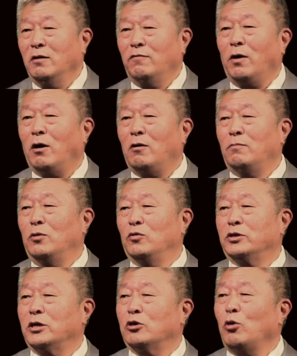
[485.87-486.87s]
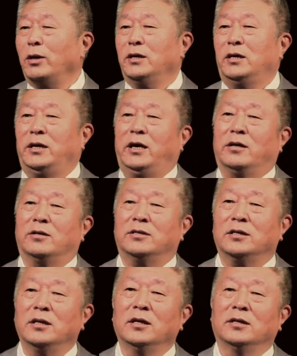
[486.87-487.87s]
for almost 20
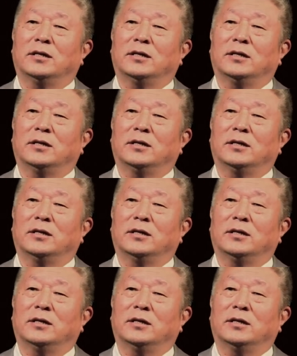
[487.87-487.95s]
years.